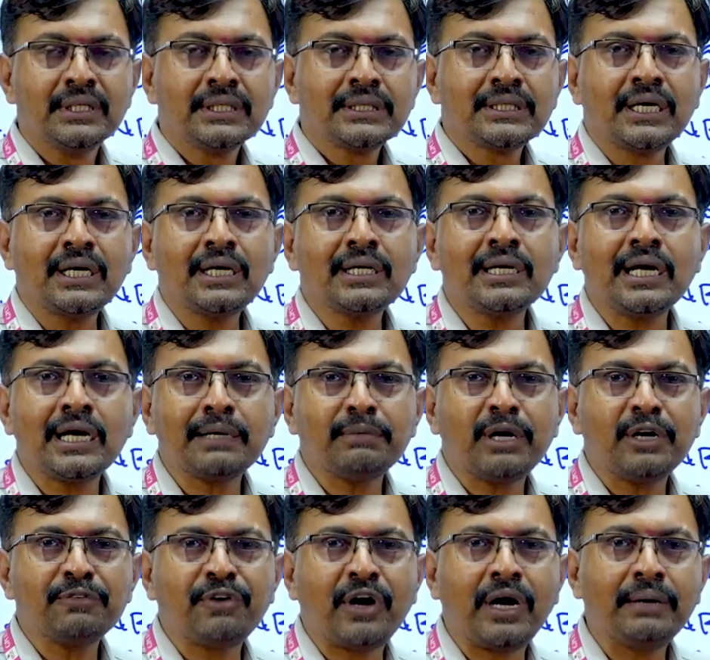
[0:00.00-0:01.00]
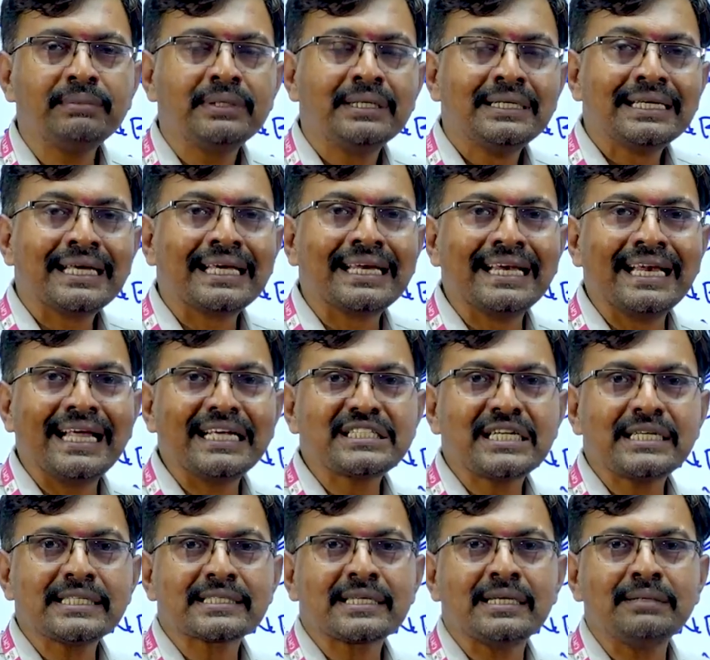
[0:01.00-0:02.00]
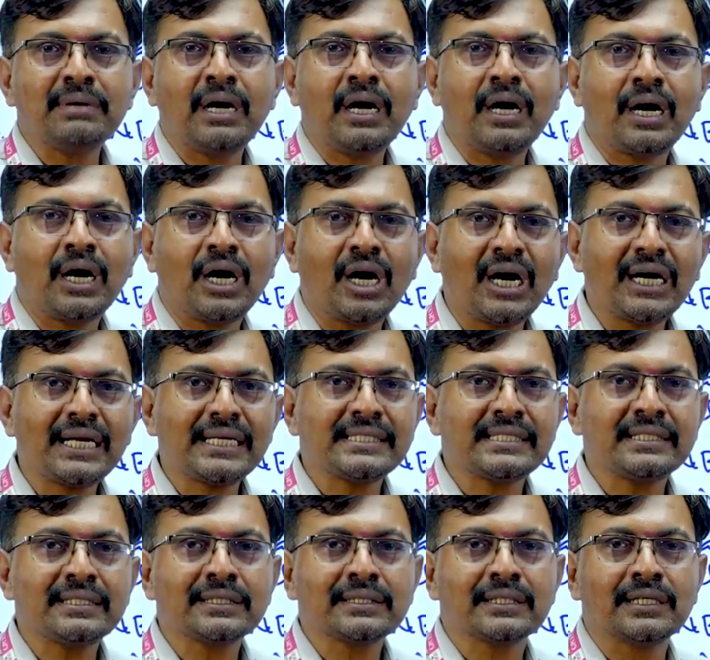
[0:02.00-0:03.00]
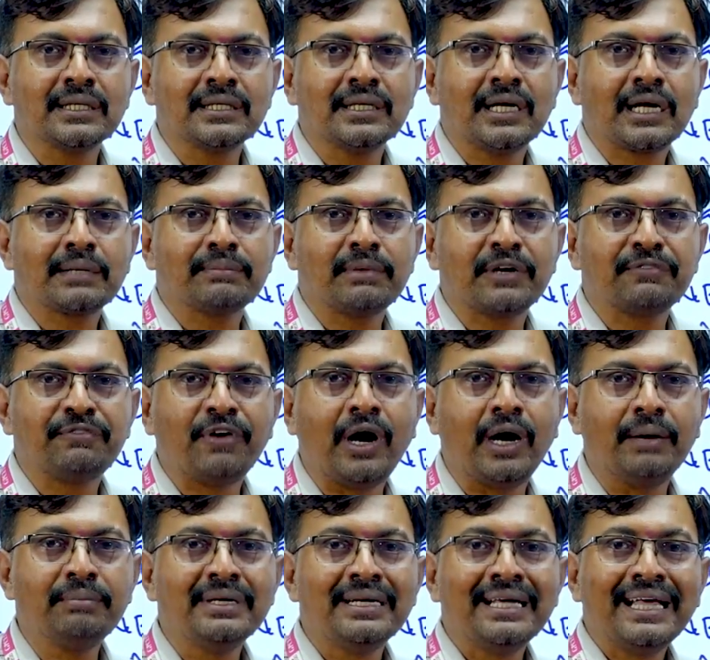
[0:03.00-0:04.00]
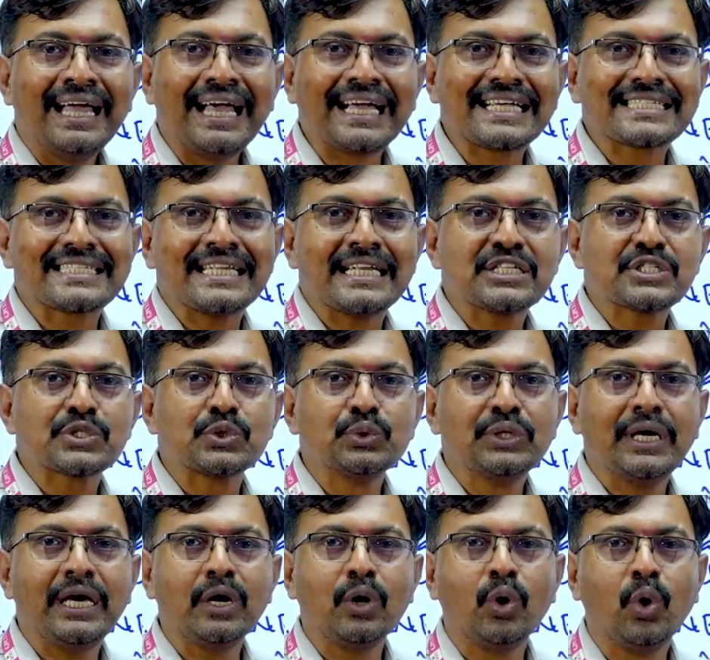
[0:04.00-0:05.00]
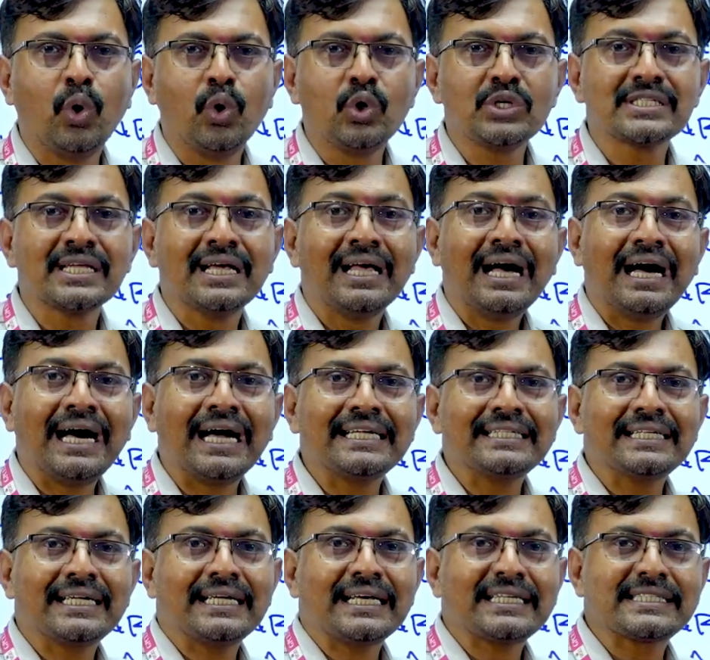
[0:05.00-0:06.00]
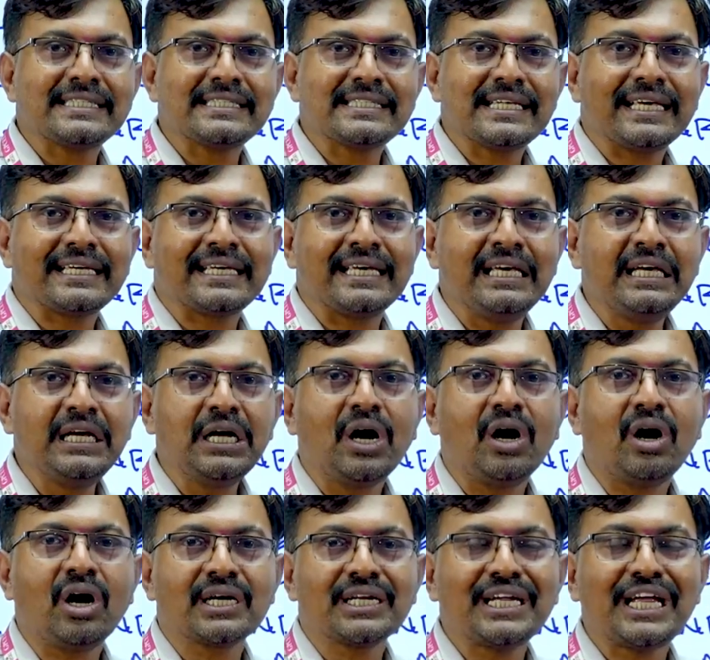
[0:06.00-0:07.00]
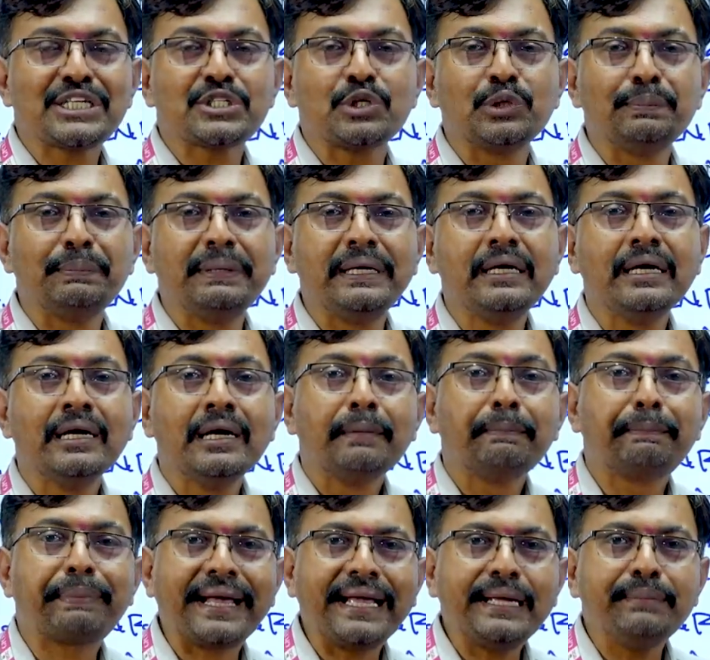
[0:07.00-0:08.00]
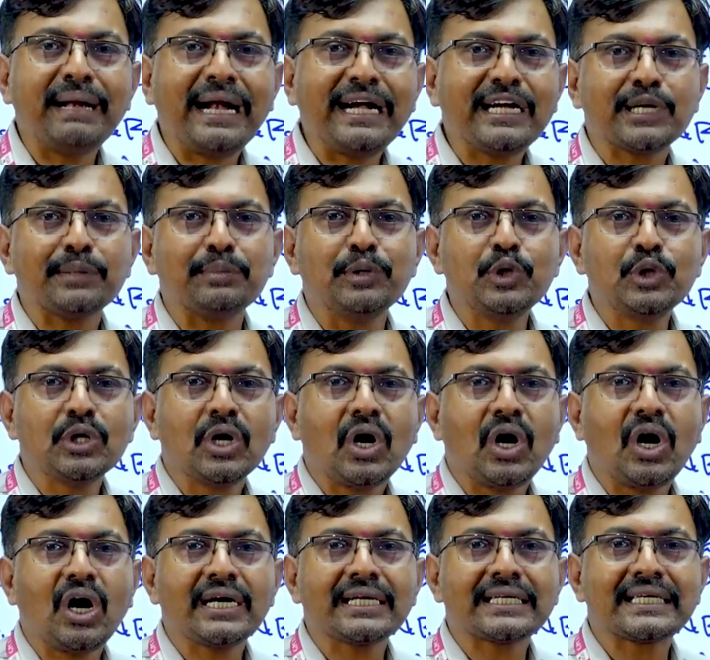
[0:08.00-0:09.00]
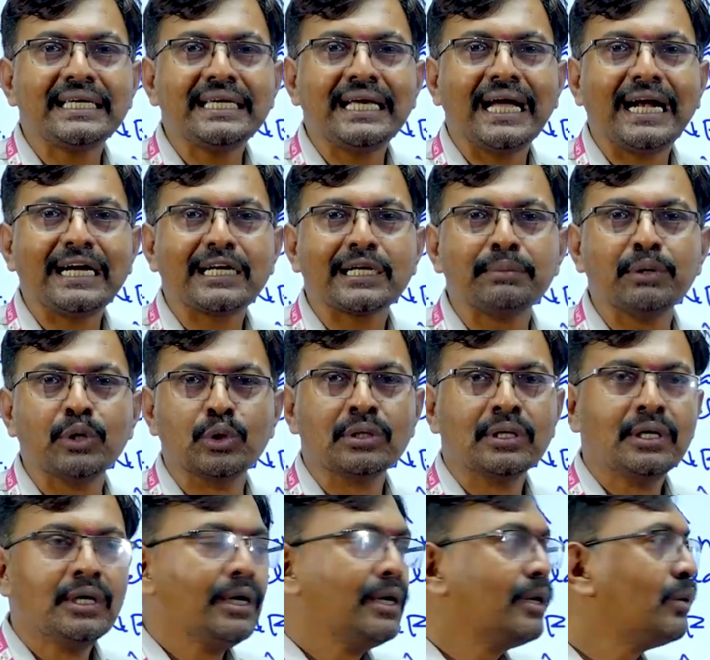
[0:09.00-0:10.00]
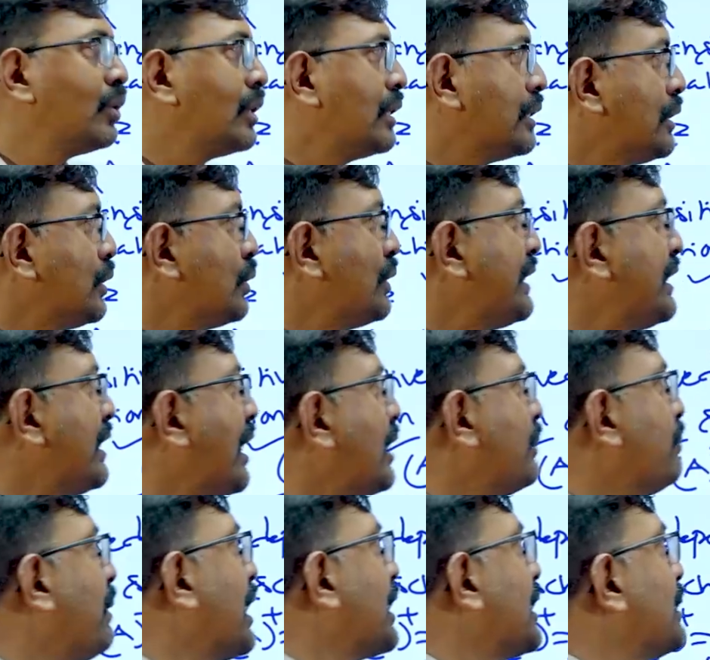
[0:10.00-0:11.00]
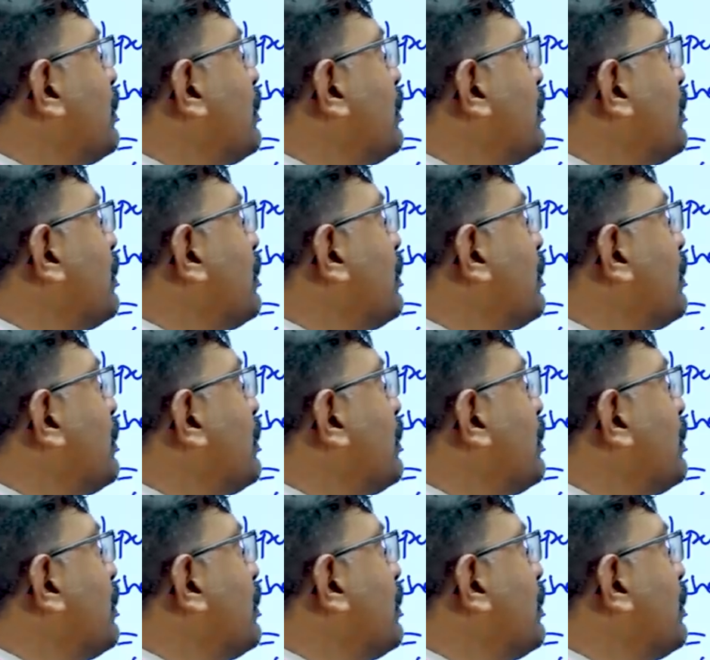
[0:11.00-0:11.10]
Third normal form, a relation schema R is in the third normal form, extends to A holds either X is a key or A should be prime attribute or key attribute. You need not bother